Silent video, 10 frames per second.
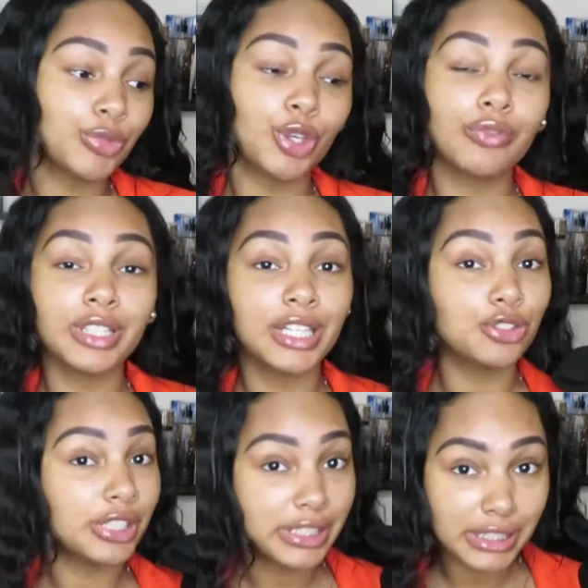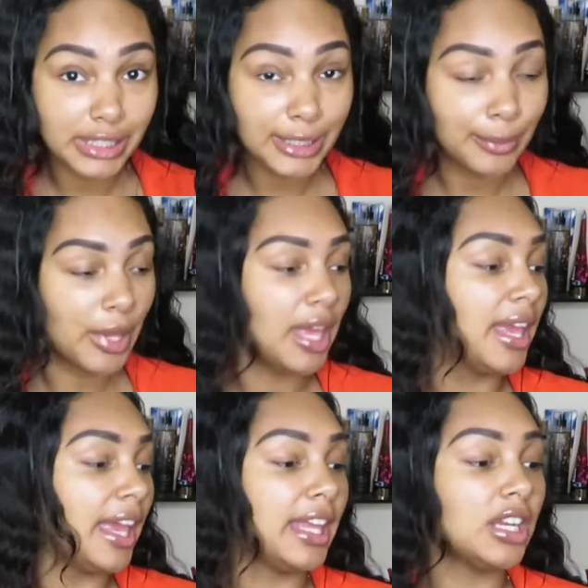you know, but like dressing up.
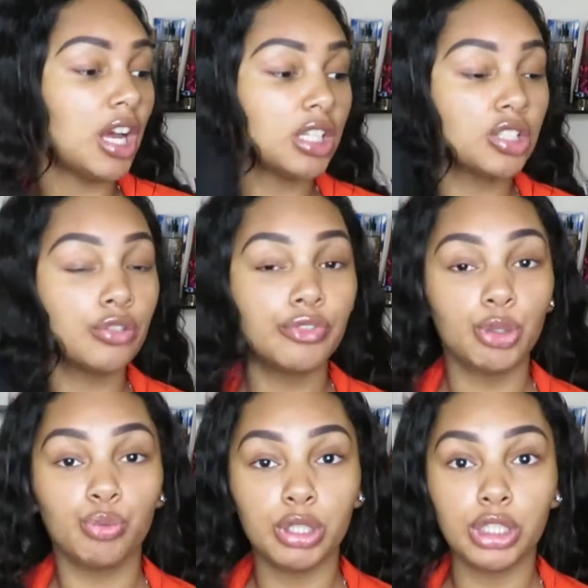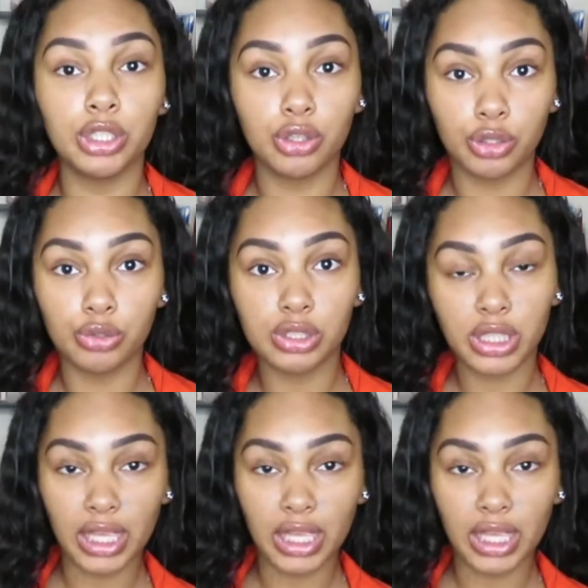And it also fit really loose.